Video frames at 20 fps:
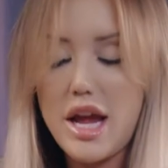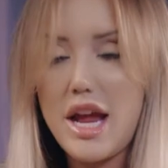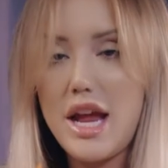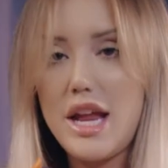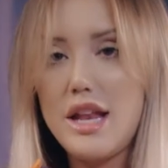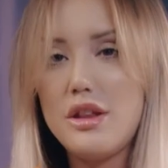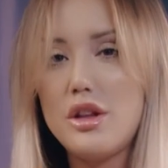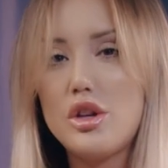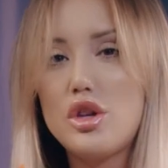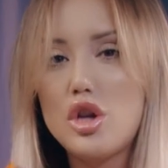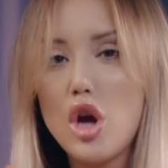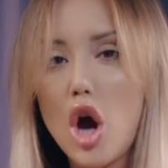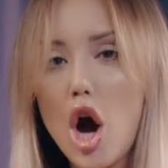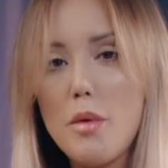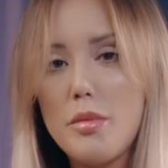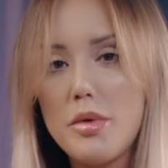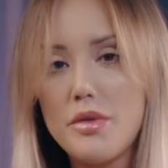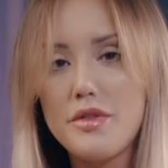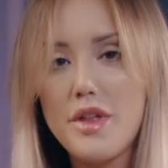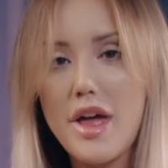in the
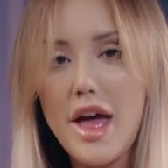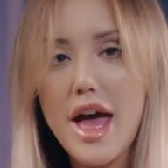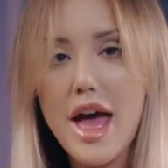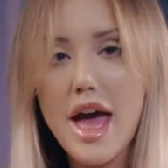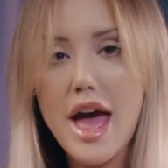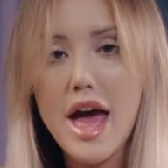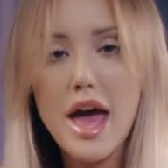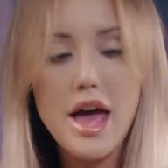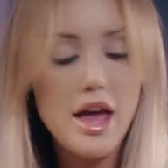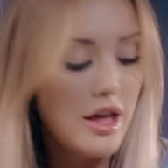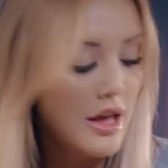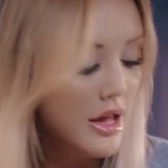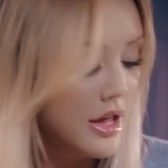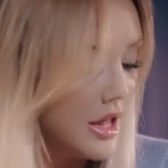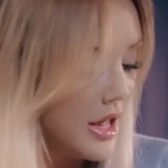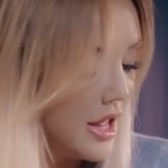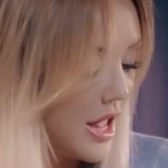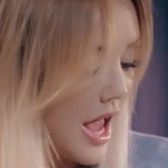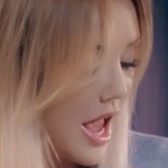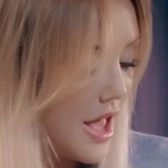top of the hair,
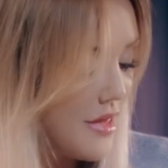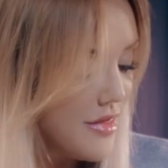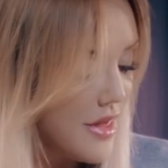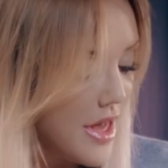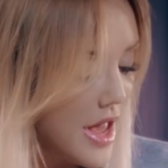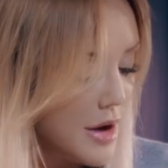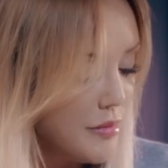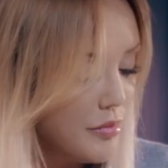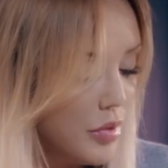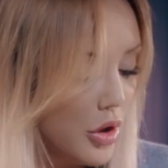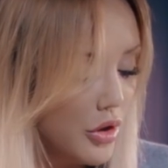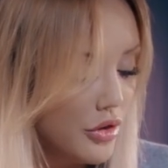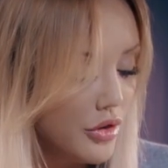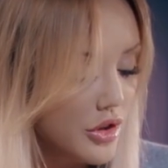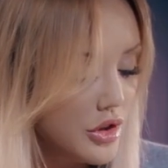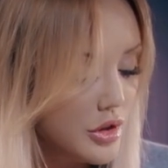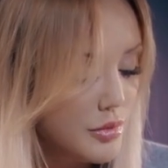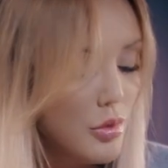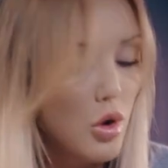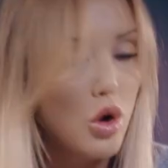and then putting the
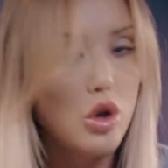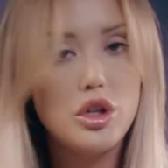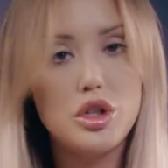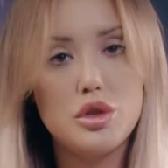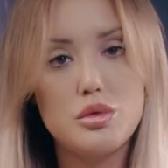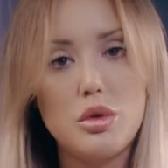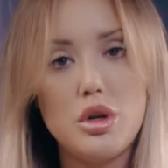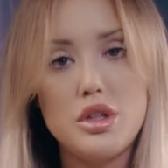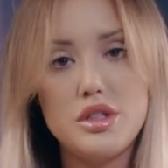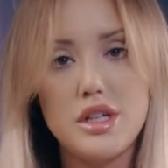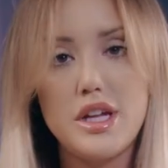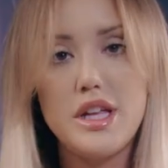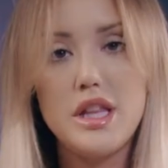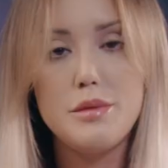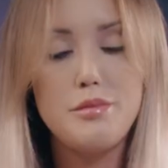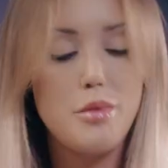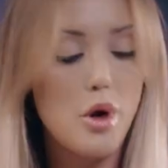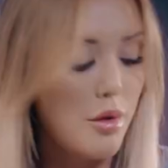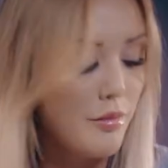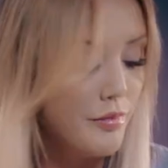smallest ones in the
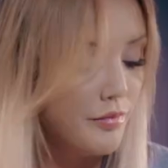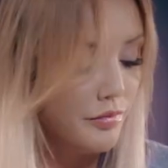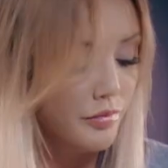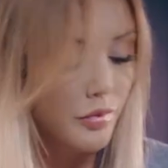bottom.